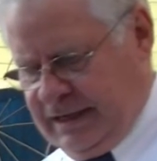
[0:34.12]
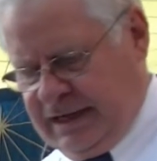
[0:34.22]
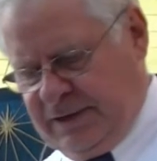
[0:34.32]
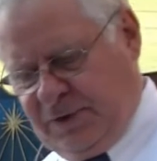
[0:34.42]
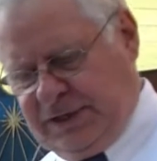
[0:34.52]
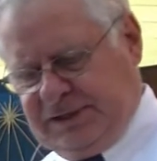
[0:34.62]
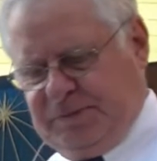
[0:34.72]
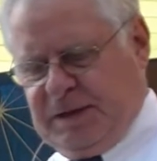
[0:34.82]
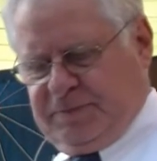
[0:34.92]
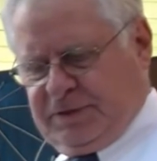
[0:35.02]
he wants
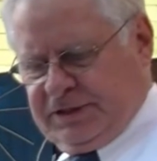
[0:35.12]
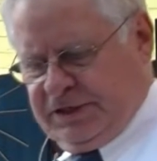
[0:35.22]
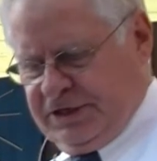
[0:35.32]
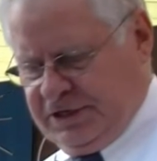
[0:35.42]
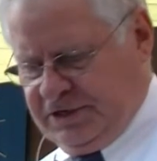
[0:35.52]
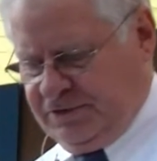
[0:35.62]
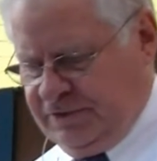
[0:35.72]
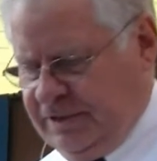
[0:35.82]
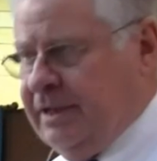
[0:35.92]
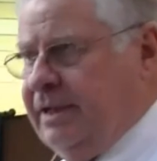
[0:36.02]
people to
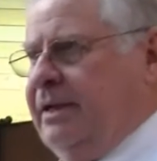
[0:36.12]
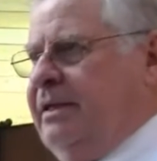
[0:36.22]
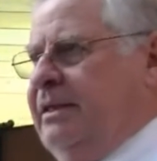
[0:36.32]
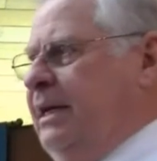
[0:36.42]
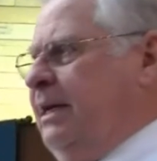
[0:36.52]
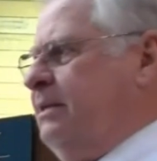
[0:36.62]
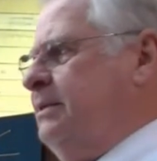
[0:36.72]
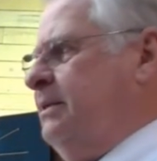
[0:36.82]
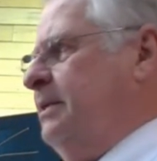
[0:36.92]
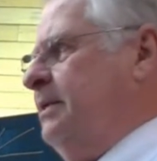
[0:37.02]
know
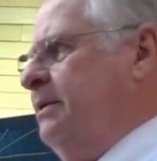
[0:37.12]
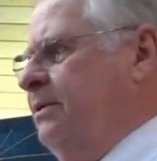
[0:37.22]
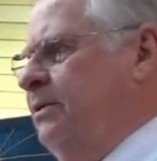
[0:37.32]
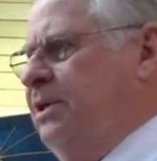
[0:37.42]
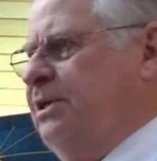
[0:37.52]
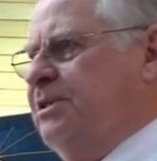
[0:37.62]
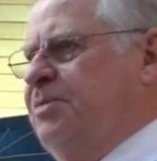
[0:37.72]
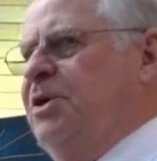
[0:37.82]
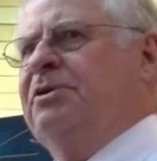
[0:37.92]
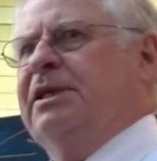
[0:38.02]
that uh, these
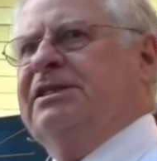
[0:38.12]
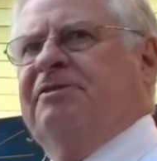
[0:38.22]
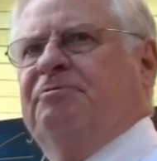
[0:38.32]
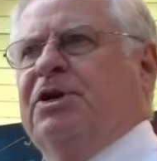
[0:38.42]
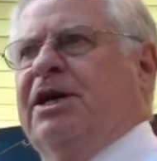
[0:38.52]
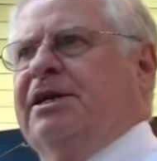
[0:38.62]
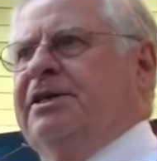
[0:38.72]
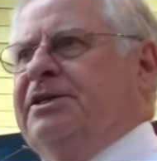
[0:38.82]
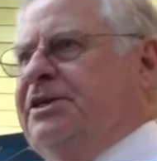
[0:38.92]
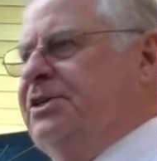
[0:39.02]
opponents have brought
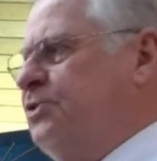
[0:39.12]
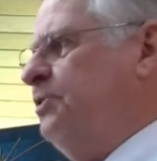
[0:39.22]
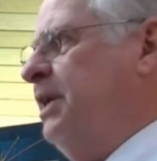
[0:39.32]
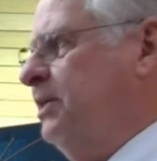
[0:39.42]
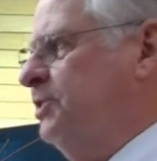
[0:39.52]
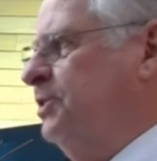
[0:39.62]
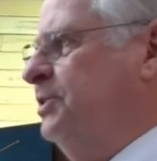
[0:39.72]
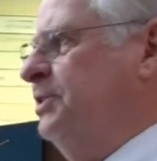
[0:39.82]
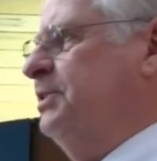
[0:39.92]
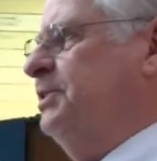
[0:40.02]
on the
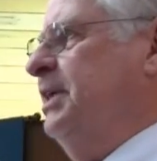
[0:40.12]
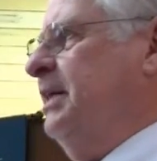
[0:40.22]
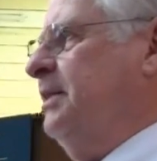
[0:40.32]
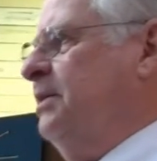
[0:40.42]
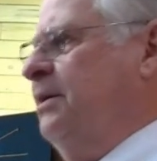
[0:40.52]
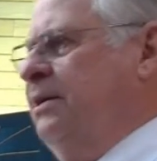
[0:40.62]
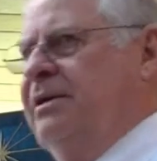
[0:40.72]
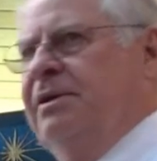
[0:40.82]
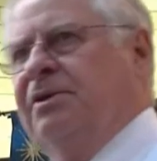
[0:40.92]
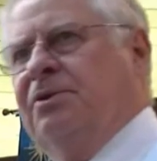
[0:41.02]
distractions. It's not
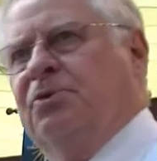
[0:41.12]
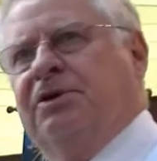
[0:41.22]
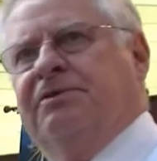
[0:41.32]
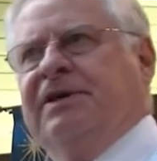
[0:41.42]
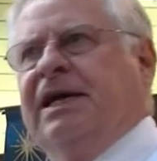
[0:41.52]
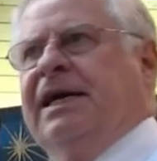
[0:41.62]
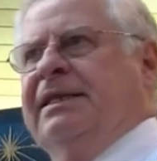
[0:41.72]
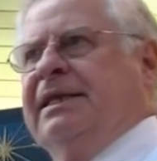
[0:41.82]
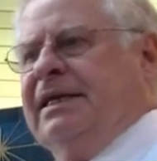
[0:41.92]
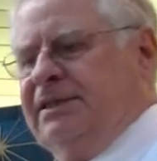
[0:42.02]
the Word of
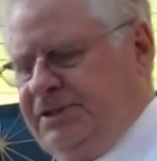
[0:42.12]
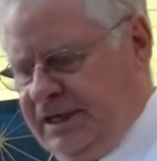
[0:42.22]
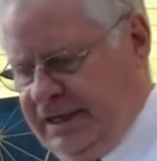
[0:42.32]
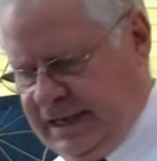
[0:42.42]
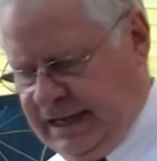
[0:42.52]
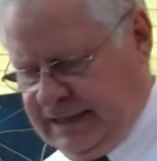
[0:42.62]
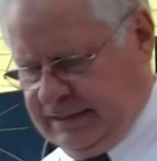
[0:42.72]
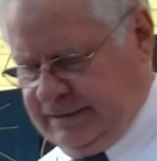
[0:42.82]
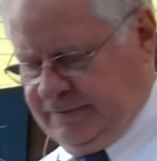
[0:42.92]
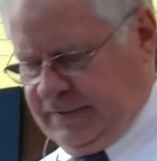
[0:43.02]
God that has done
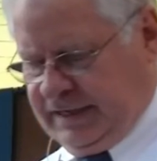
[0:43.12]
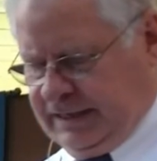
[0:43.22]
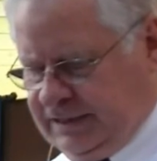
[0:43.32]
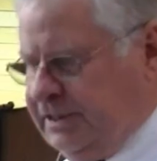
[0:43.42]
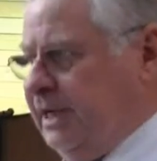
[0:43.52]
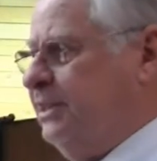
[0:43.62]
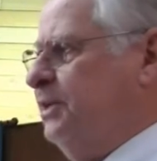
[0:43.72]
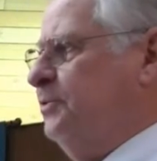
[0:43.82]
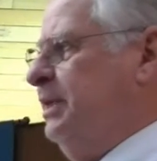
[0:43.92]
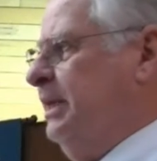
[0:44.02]
that, and it's not
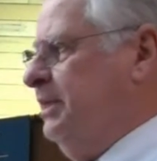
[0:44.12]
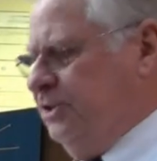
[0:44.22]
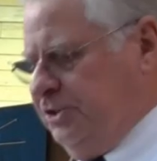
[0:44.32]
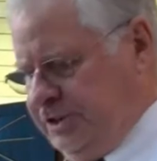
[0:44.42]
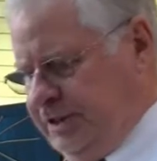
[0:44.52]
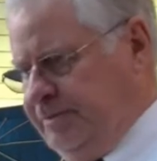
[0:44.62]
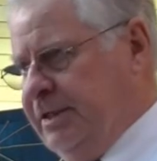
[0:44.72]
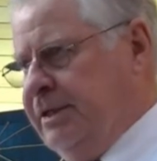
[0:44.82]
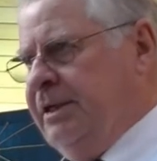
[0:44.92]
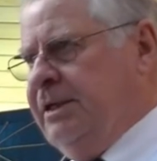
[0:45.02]
their relationship.
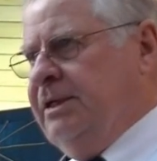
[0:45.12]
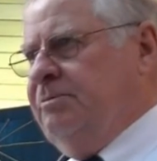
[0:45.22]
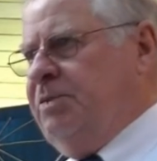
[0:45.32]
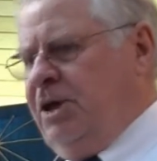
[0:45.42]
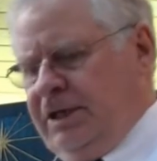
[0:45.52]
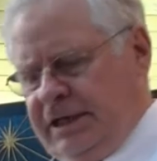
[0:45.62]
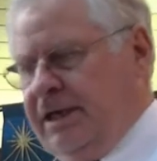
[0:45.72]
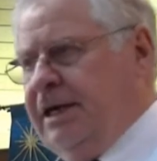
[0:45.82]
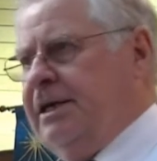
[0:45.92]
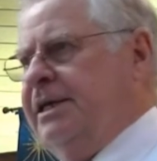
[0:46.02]
Paul had
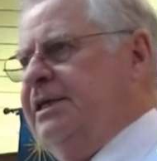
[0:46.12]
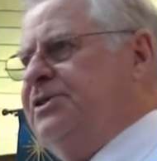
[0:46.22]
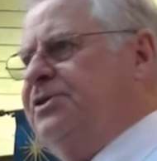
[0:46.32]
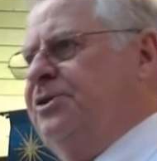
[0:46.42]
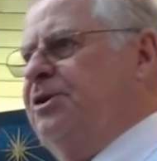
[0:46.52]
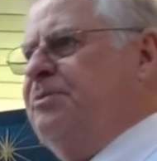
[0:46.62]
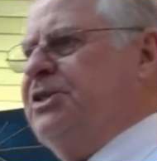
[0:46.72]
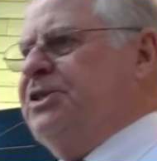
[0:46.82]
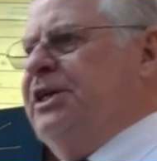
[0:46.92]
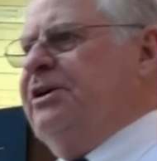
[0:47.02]
gone on his third
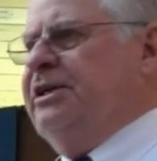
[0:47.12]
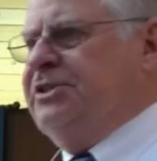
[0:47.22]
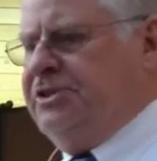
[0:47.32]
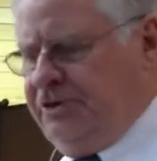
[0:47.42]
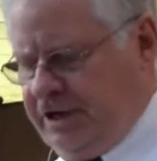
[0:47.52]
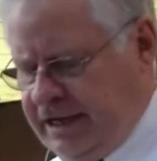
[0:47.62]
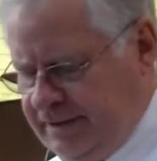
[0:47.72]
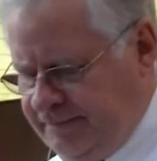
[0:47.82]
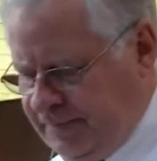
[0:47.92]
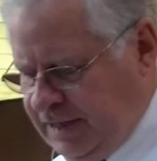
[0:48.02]
missionary
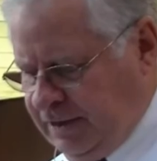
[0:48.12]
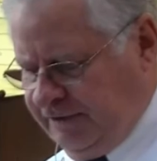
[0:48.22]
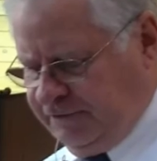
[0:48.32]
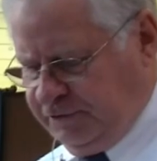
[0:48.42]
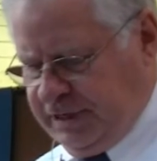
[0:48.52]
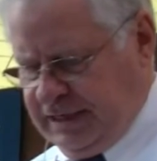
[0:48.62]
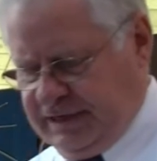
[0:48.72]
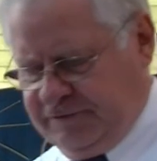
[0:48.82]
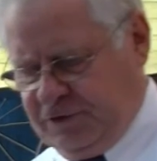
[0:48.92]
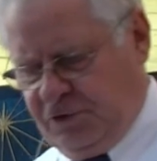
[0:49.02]
journey after he
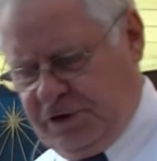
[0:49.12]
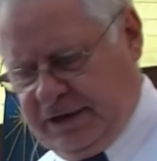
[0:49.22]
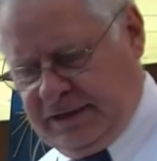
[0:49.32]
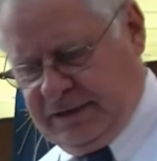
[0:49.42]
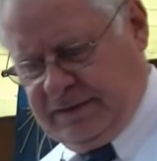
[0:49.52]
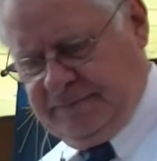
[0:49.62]
left Corinth,